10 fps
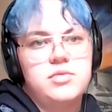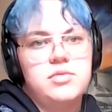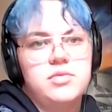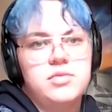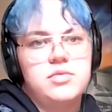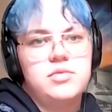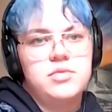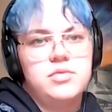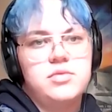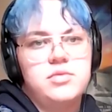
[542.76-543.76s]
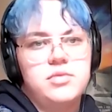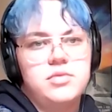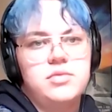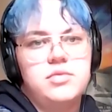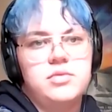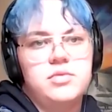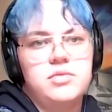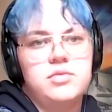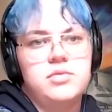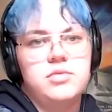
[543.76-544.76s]

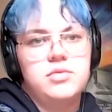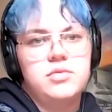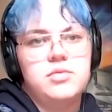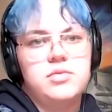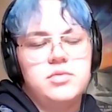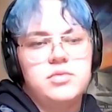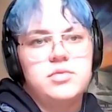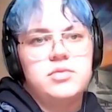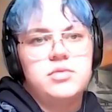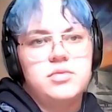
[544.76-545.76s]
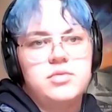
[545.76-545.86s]
(not speaking)